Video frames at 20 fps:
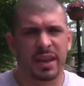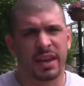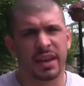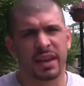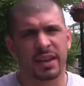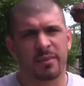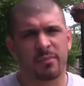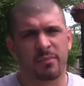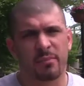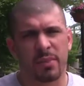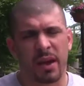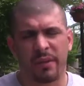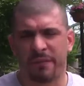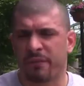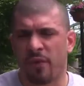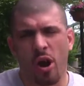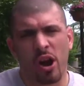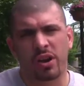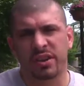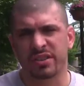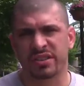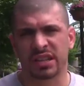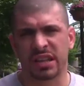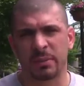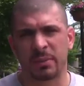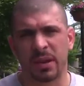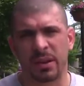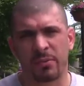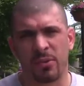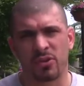and by far this is
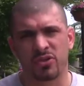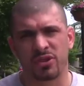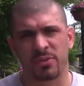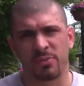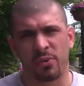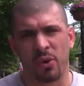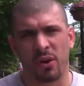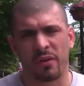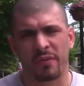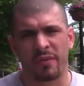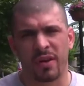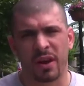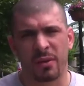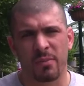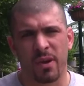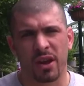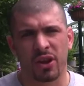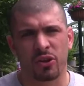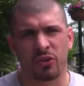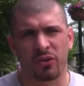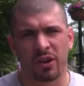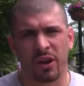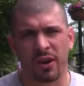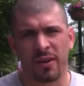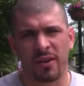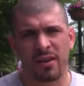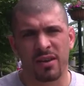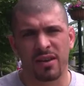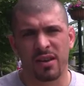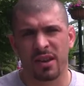going to be the most important fight of my
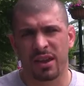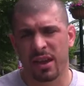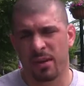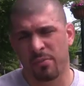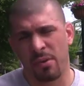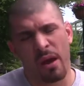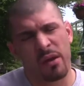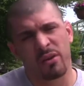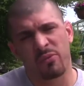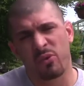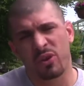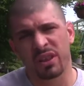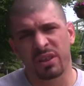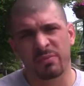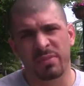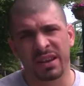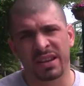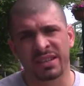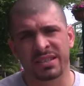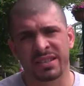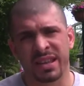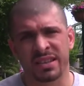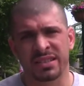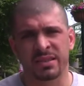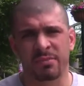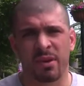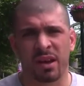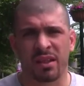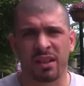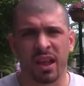career, and probably one of the biggest
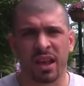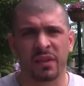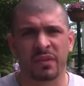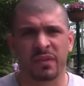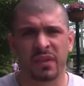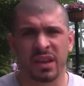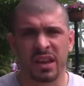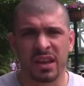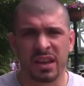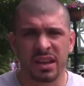tests of my life.